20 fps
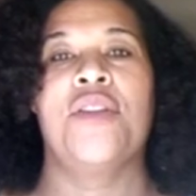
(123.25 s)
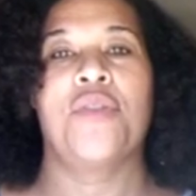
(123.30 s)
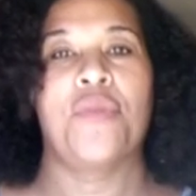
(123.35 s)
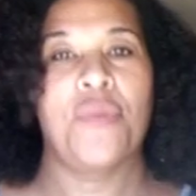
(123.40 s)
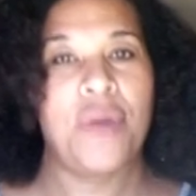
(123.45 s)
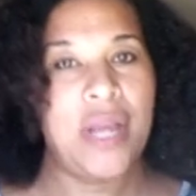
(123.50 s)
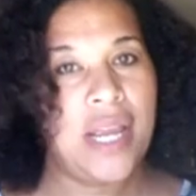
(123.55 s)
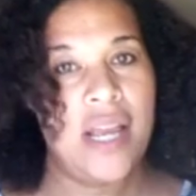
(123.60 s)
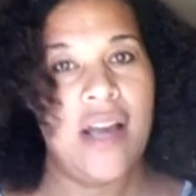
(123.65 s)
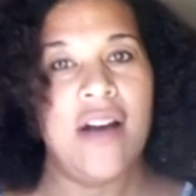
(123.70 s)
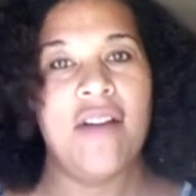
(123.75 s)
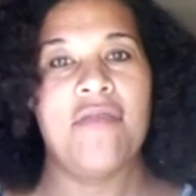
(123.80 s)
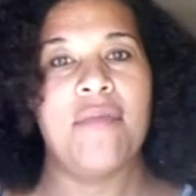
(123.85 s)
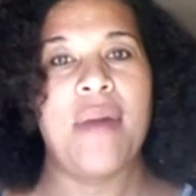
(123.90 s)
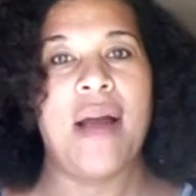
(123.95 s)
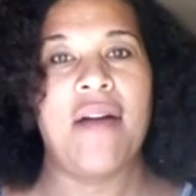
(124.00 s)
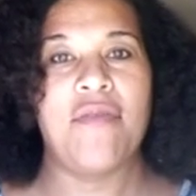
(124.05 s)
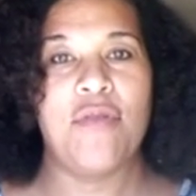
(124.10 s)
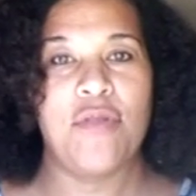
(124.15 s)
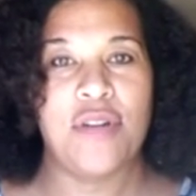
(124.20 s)
3 of
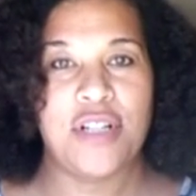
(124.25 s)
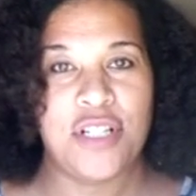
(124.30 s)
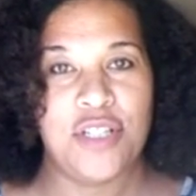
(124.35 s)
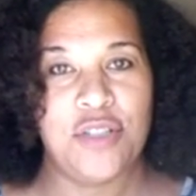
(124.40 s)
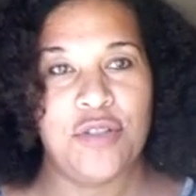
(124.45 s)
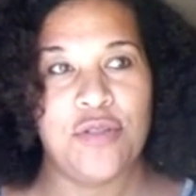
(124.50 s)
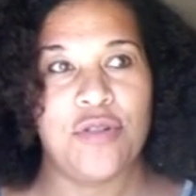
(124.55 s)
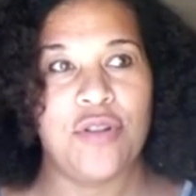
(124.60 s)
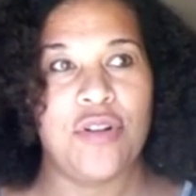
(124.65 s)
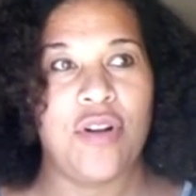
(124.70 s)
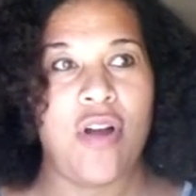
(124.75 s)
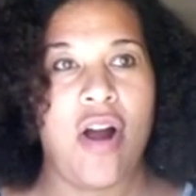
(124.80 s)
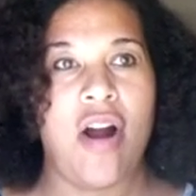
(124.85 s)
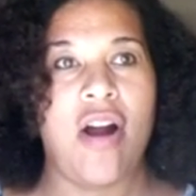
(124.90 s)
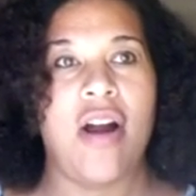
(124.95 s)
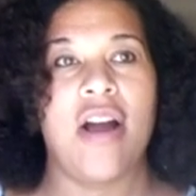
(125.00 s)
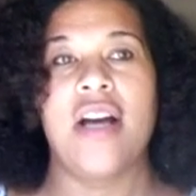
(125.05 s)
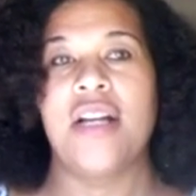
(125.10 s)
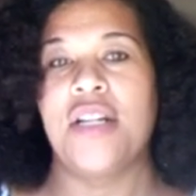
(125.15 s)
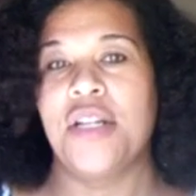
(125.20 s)
my 4 children
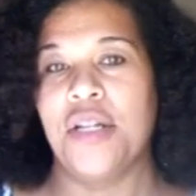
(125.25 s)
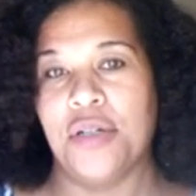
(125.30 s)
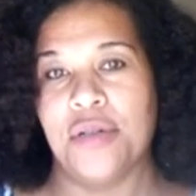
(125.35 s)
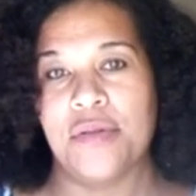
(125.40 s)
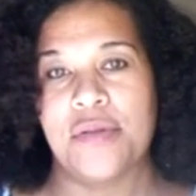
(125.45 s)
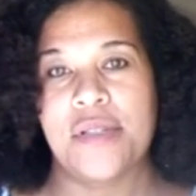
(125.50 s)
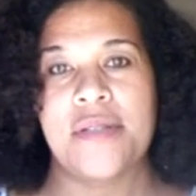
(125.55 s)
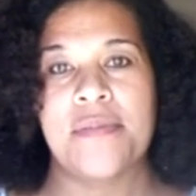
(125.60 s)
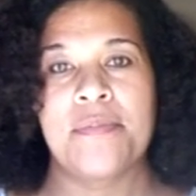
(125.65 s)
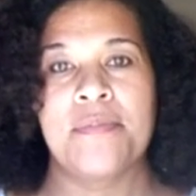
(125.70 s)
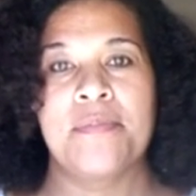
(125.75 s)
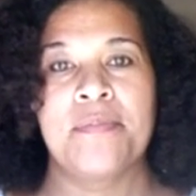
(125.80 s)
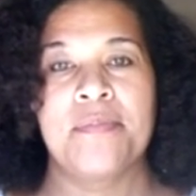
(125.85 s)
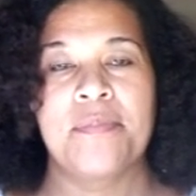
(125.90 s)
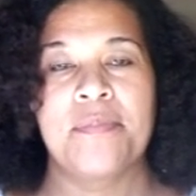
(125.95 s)
are adults.